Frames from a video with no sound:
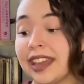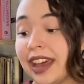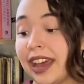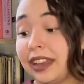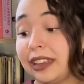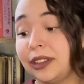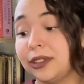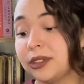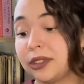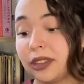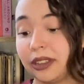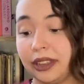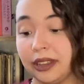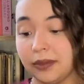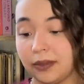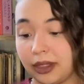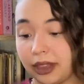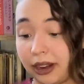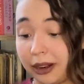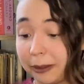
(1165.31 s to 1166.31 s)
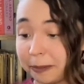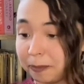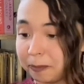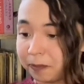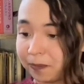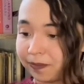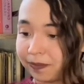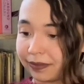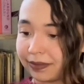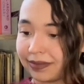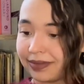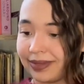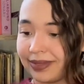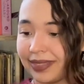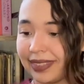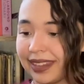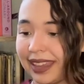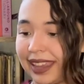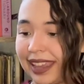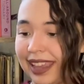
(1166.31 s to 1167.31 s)
I used to live there,
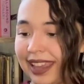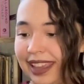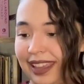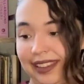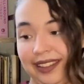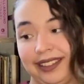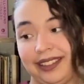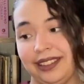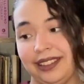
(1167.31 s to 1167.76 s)
and